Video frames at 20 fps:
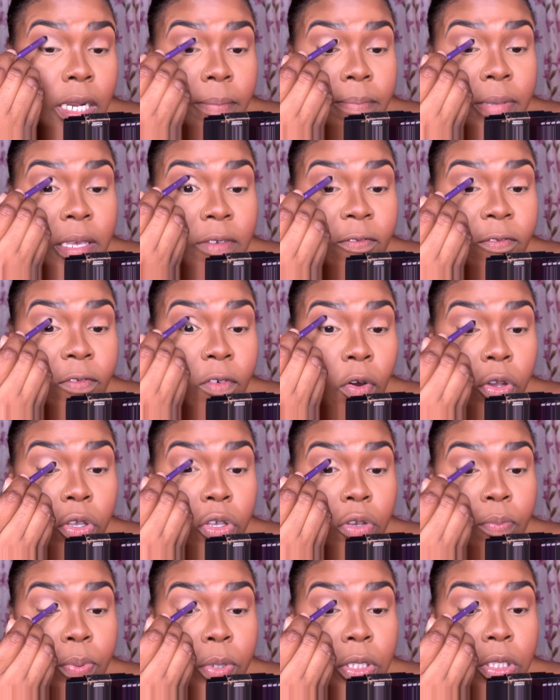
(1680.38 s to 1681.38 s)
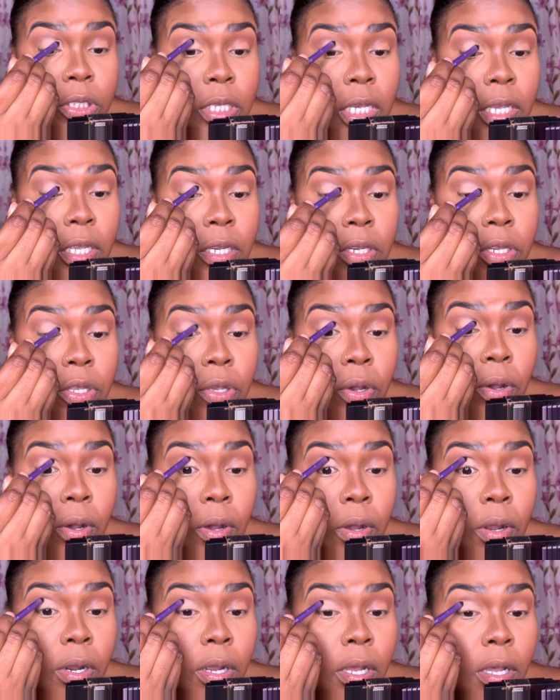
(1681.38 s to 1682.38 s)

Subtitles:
before you put in your